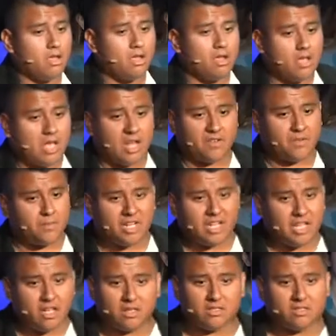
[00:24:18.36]
Everybody
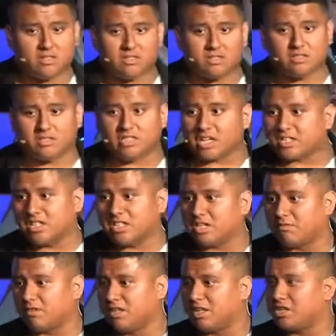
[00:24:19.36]
else stuck to their
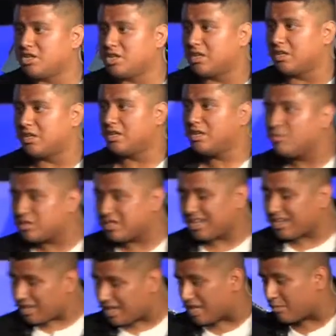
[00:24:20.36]
religion. He was
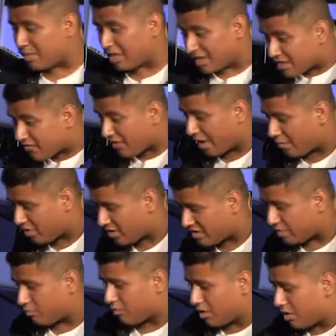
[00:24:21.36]
like, him and his family
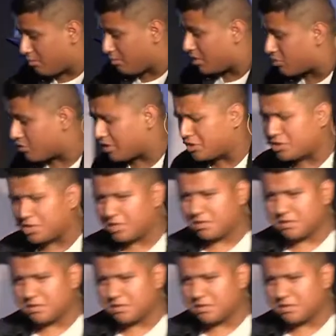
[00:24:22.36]
said, we're going to be Christians.